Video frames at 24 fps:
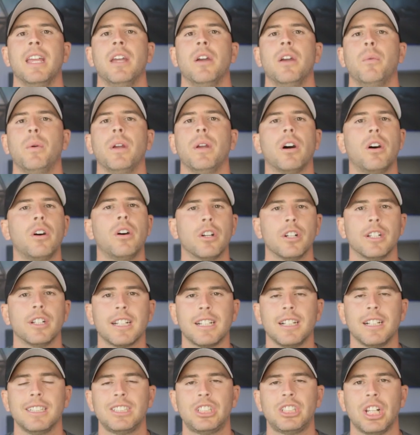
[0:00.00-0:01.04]
We all heard the
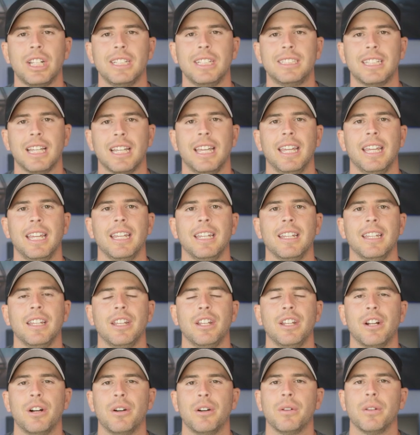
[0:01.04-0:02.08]
cliche saying,
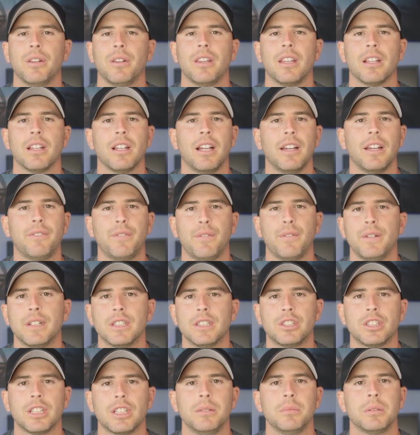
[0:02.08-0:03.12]
you know, the life of your
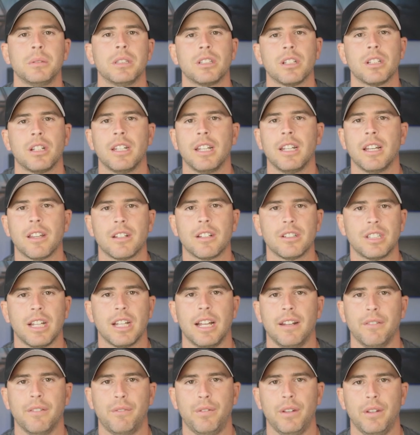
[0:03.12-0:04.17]
dreams is on the other
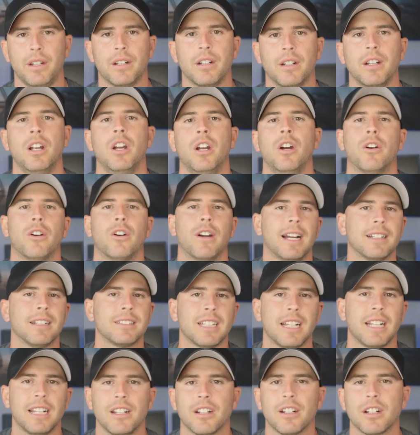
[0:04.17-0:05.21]
side of fear or
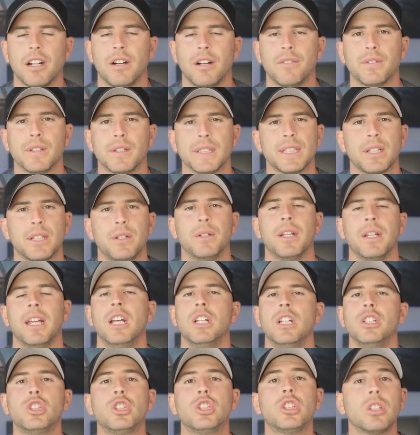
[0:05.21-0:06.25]
outside of your comfort zone.
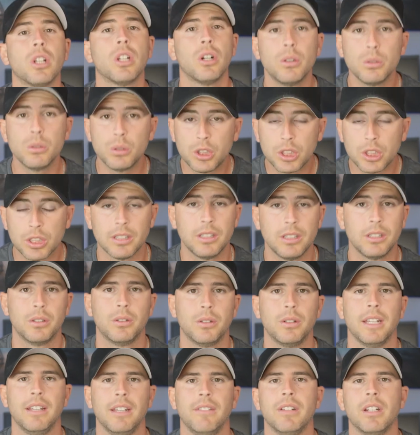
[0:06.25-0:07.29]
So
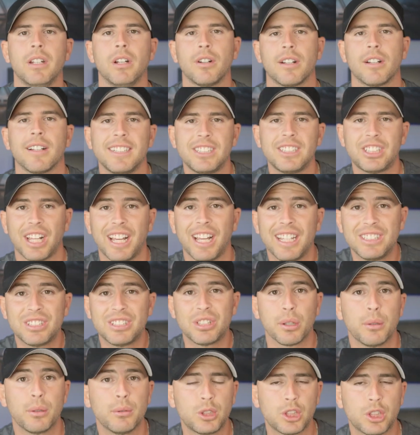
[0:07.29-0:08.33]
true, even though cliche,
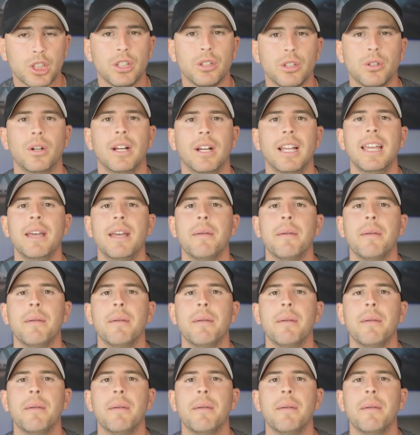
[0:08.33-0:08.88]
so true.